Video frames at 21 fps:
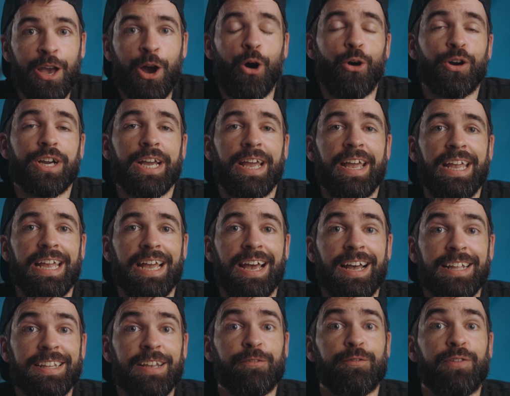Okay,
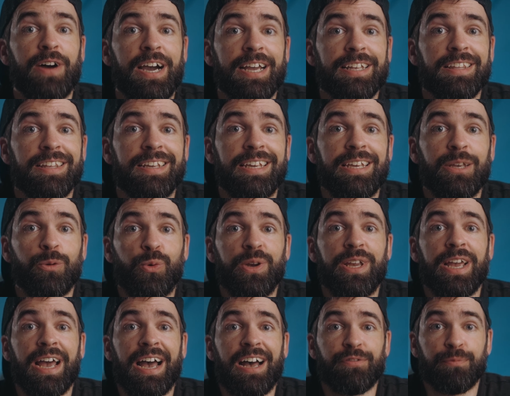and then finally
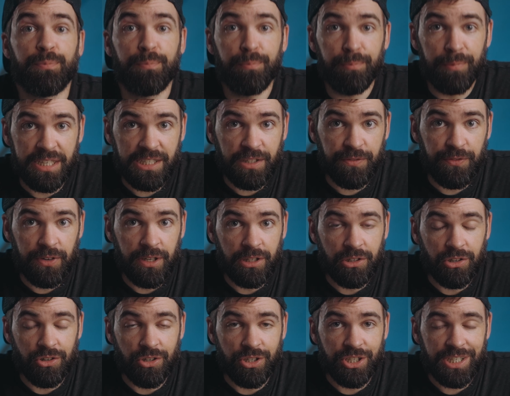we have mist
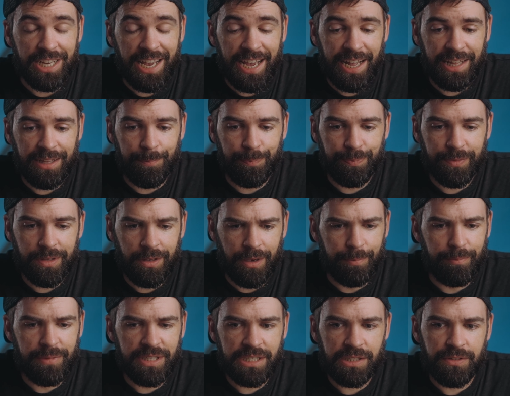filters. And a
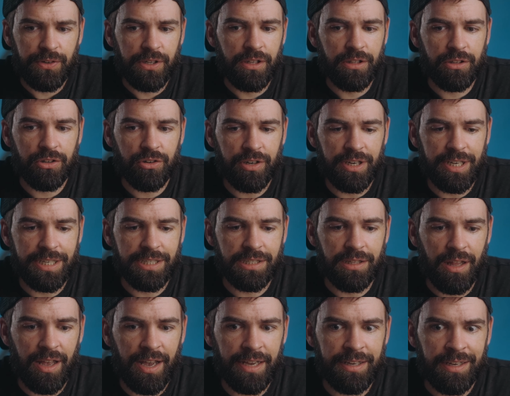mist filter is
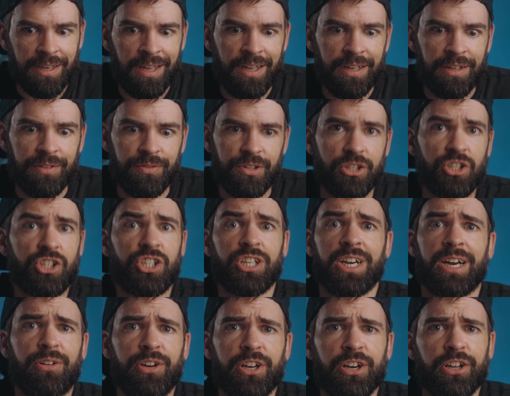like the
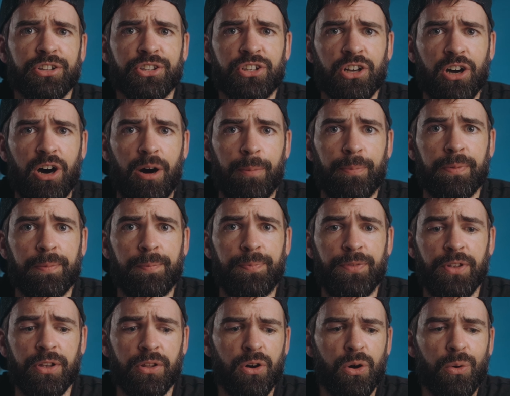cherry on top,
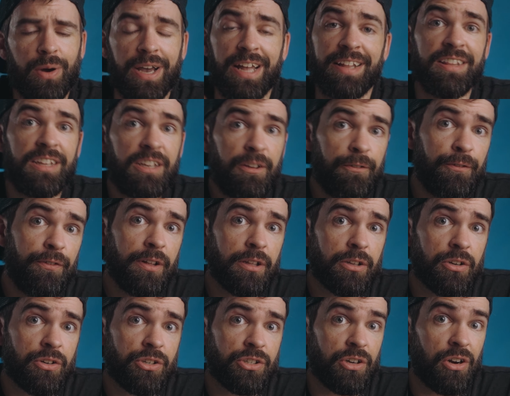you know, and these
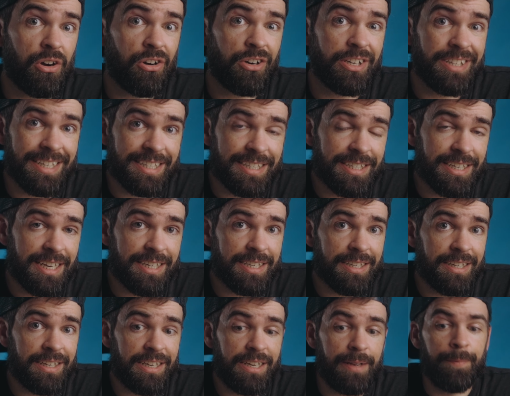filters are a
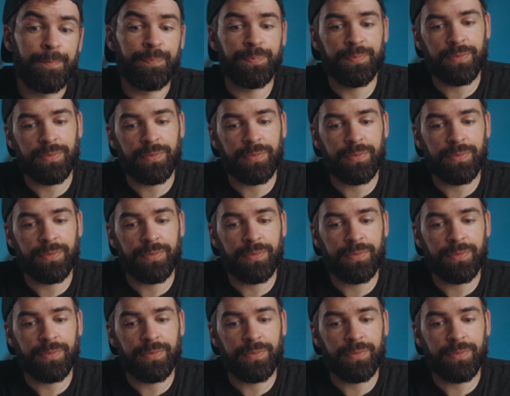necessity.